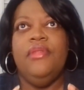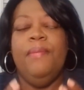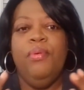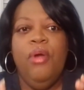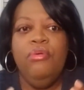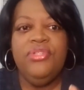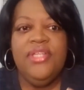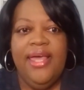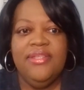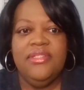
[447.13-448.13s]
the
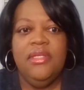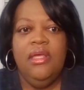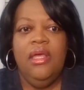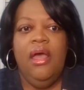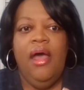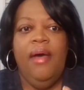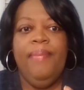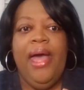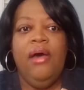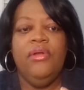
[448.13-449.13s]
protests
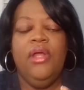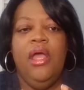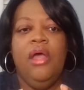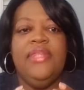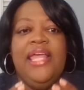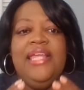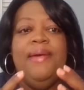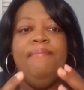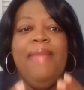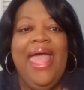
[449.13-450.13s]
about they
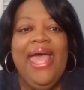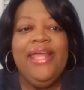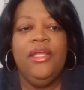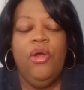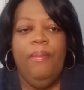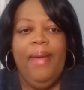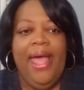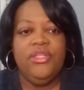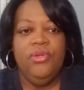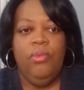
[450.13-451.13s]
demand to go
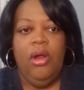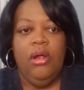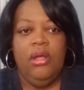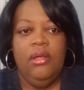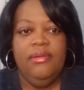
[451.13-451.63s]
back to work.